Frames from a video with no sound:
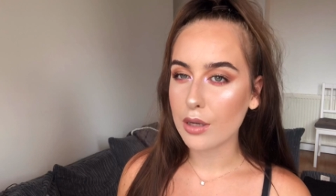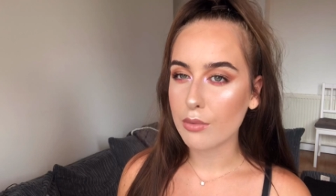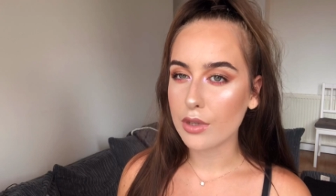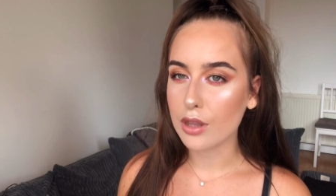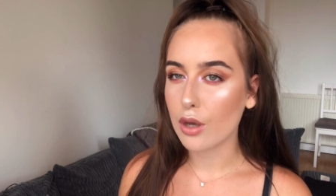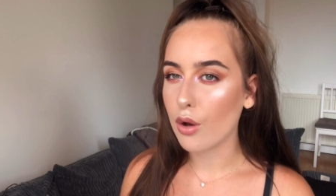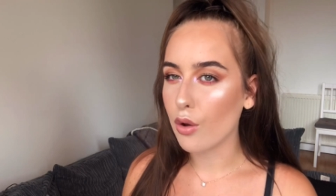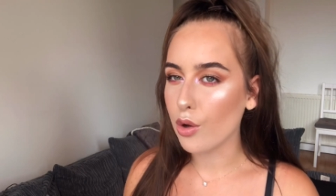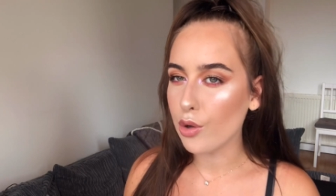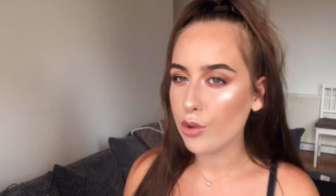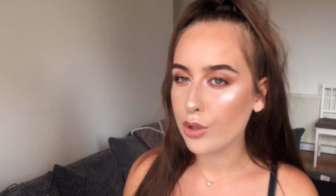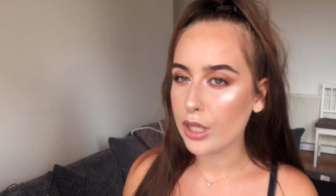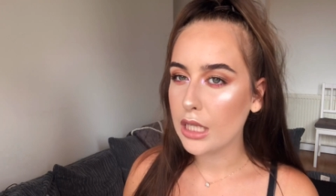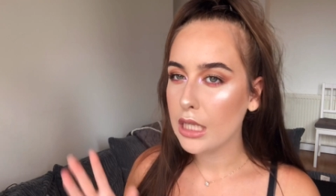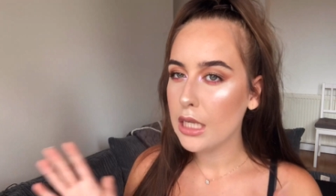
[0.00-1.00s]
with the
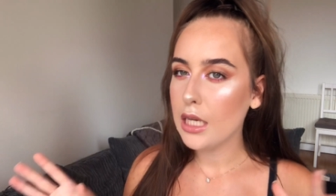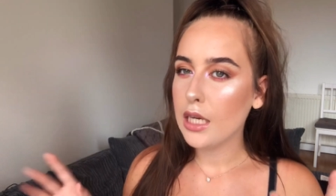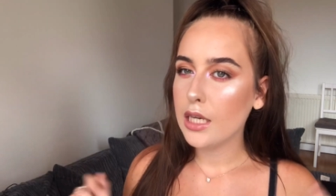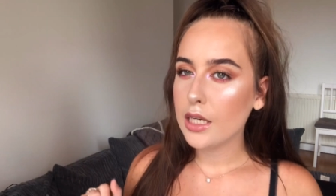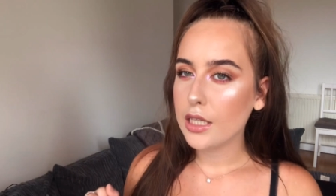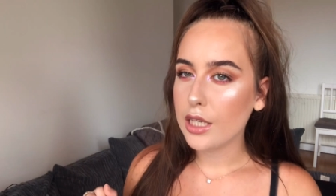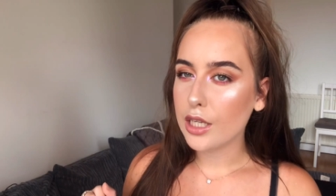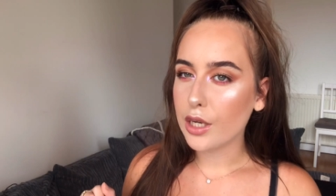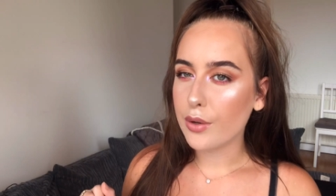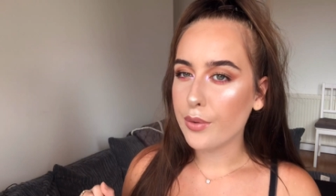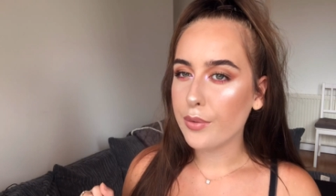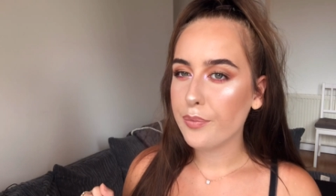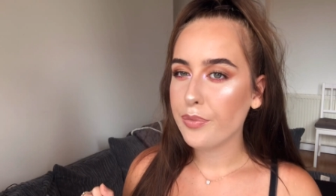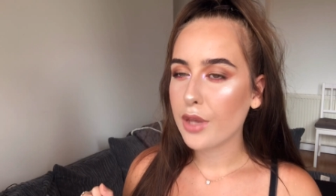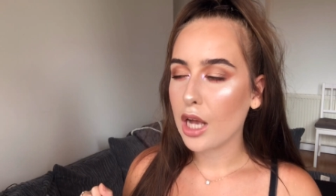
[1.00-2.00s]
whole, you know,
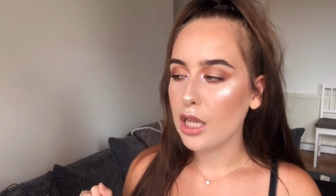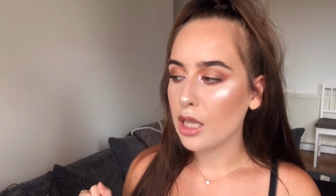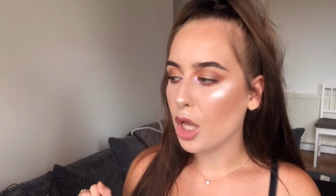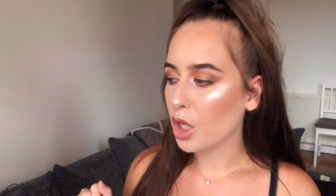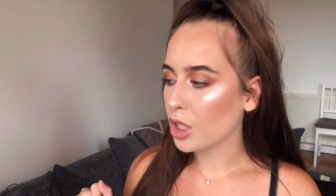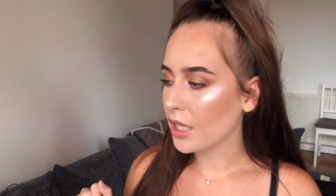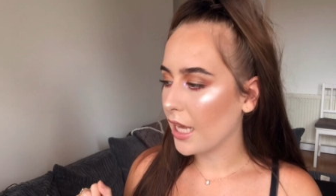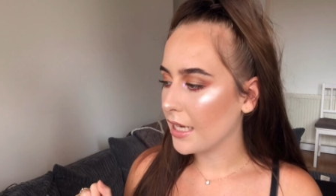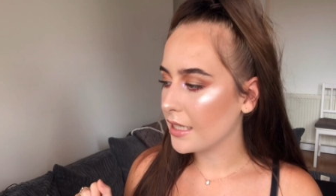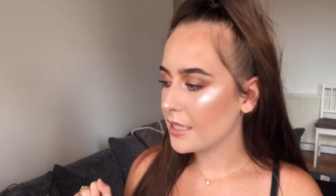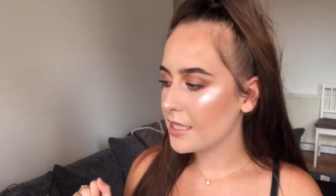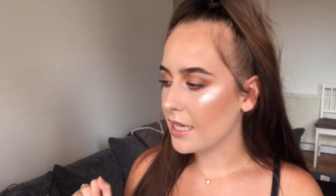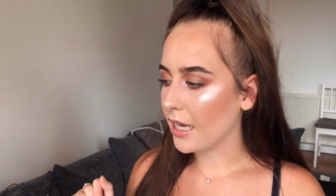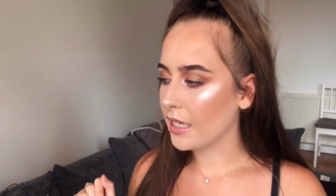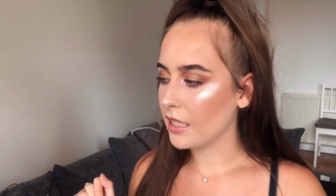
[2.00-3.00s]
long leg
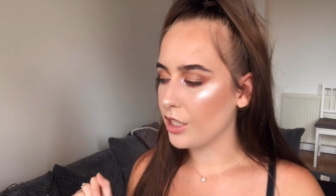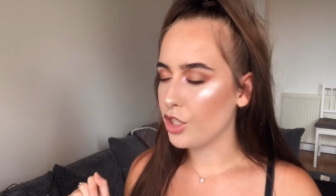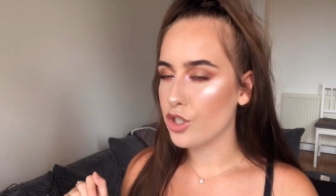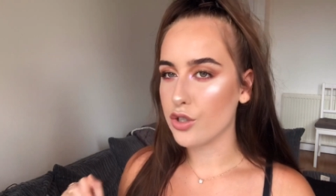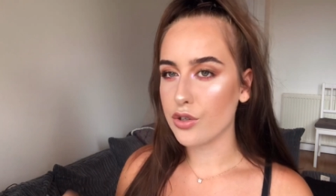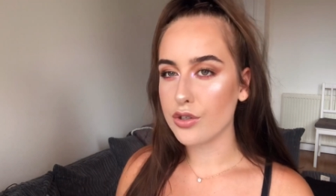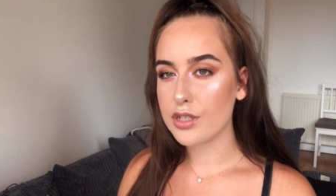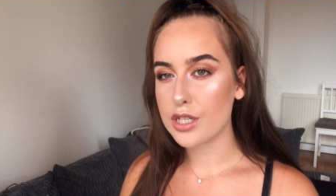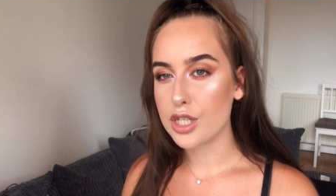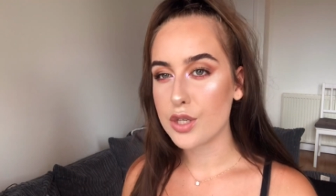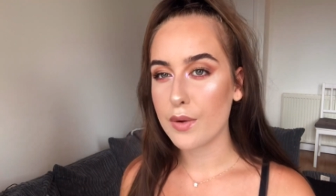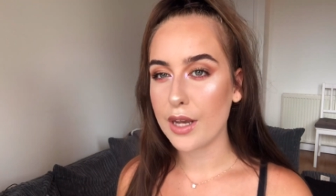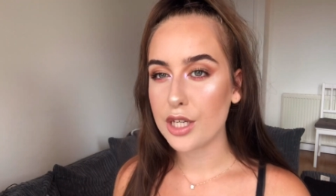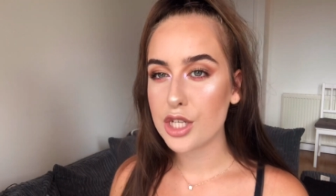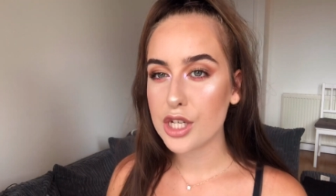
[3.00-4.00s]
cycling short
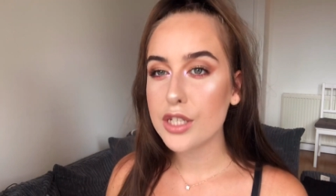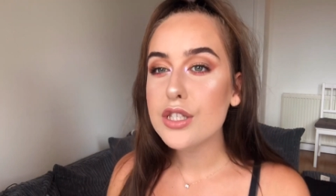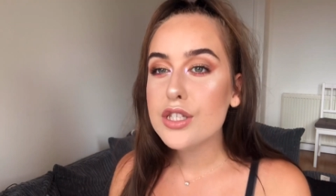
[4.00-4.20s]
situation.